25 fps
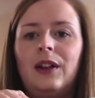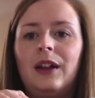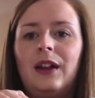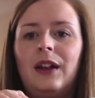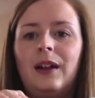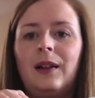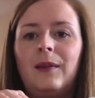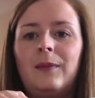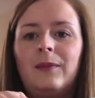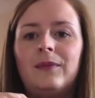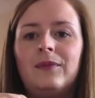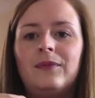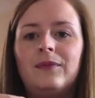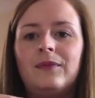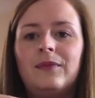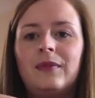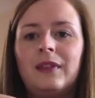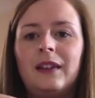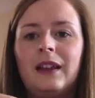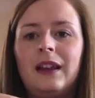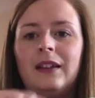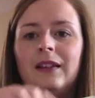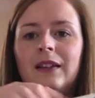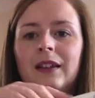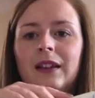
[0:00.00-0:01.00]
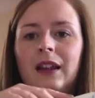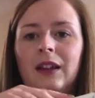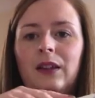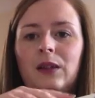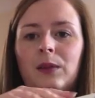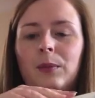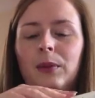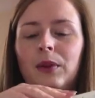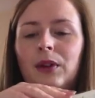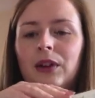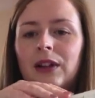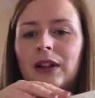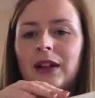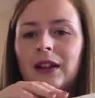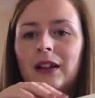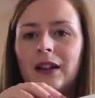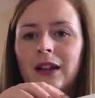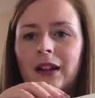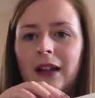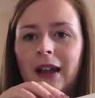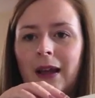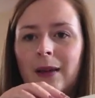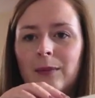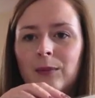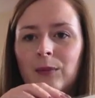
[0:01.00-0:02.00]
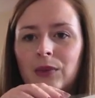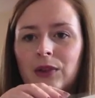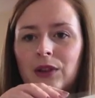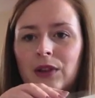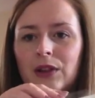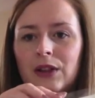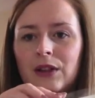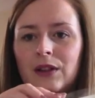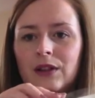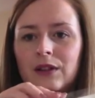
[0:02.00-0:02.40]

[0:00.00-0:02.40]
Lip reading: And then the booklet that came with